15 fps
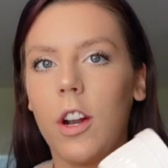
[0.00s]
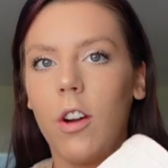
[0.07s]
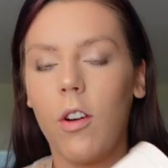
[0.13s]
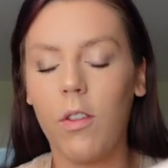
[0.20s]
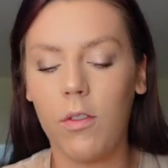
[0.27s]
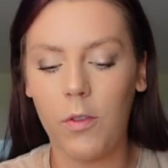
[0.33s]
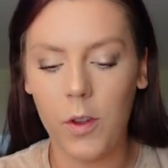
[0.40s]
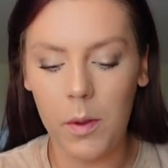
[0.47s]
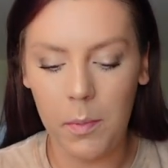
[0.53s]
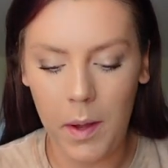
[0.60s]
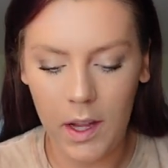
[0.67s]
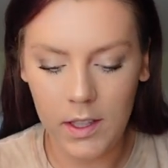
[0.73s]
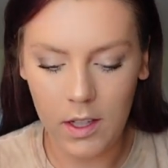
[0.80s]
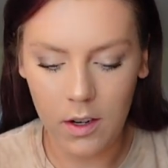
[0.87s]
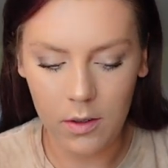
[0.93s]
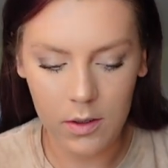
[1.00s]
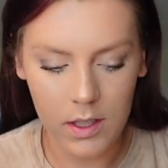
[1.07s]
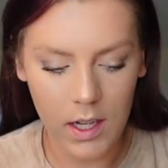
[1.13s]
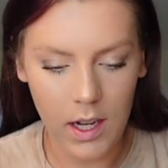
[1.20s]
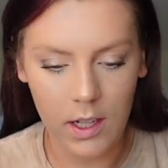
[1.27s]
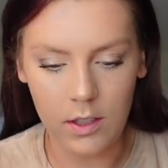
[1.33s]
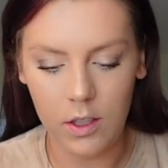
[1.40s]
get our own for the baked
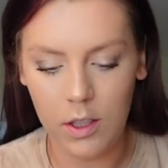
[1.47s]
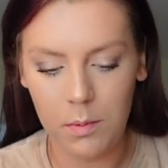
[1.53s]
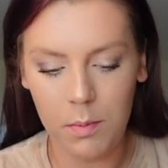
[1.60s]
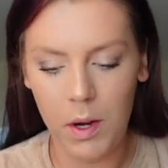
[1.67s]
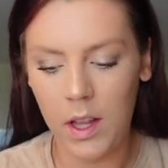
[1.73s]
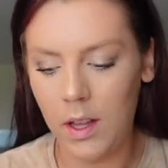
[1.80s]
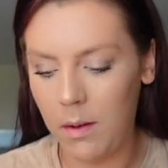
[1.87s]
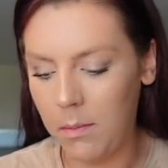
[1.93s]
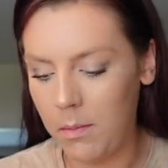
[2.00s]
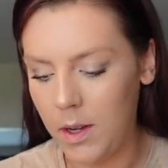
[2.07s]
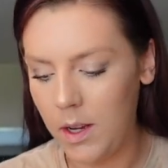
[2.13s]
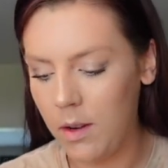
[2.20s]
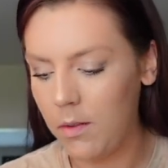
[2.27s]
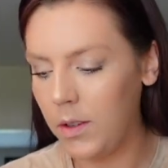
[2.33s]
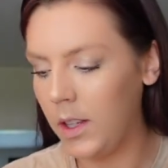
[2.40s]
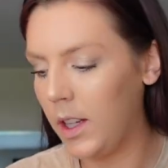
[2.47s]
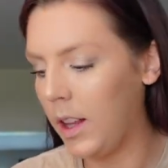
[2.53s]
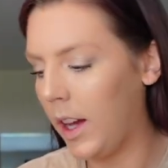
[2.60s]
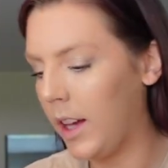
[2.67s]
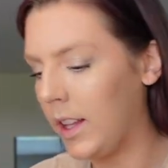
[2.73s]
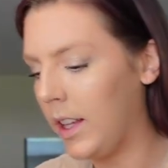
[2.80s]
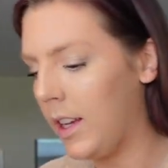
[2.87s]
oats, and I just spray them really
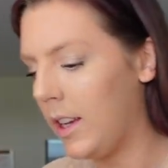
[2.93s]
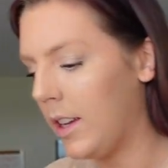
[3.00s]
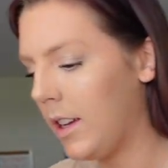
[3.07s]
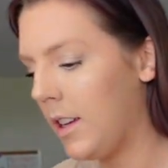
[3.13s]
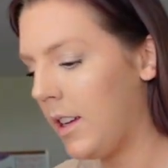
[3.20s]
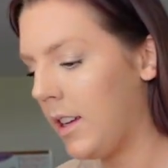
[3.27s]
lightly.